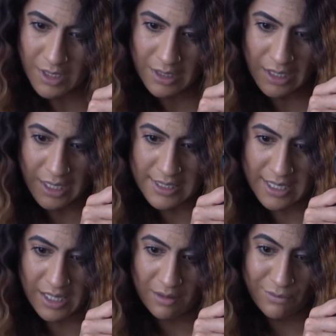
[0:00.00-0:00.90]
Like I
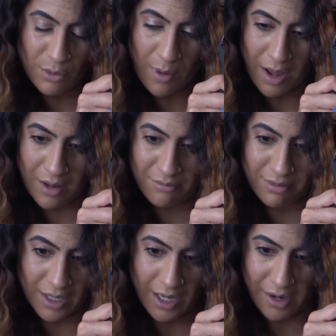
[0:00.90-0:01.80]
say, if you have
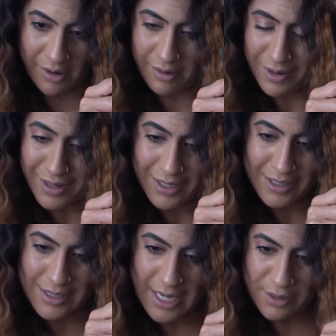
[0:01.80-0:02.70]
thick hair,
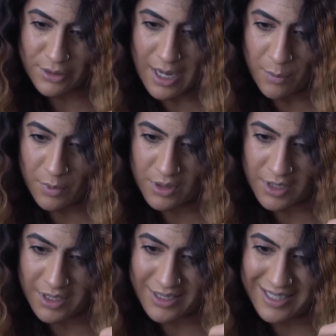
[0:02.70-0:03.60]
take your time with
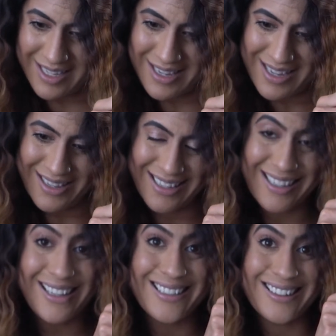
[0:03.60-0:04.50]
this
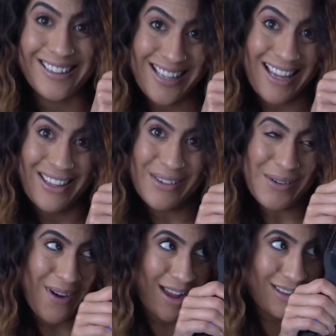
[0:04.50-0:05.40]
because it'll take you a
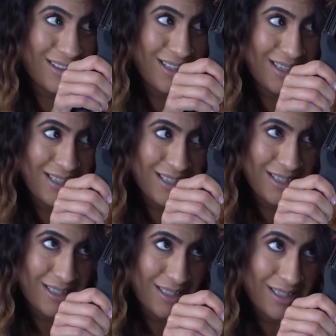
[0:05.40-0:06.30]
while.
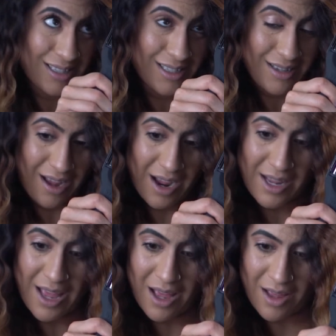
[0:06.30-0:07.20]
I
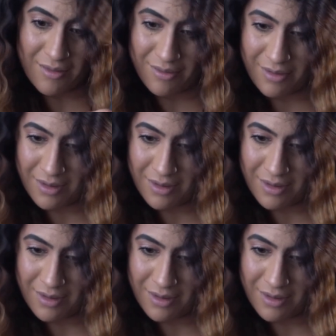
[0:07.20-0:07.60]
have